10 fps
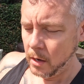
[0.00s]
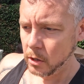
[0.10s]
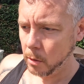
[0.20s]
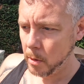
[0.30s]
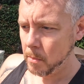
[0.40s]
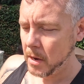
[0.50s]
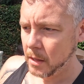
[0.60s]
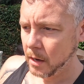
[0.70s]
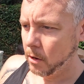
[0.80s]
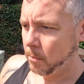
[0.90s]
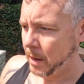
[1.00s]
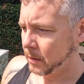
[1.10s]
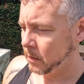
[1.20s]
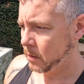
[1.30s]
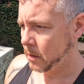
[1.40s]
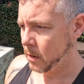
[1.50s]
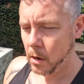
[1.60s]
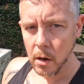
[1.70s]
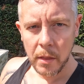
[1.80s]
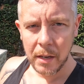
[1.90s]
it's gonna be me and the little man,
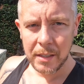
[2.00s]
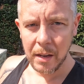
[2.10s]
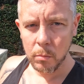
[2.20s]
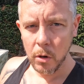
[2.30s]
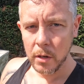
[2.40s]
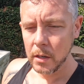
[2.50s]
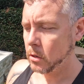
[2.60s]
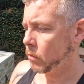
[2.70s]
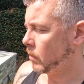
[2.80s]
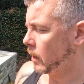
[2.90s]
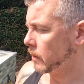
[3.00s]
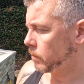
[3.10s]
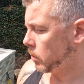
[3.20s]
and that's hard work in its own right.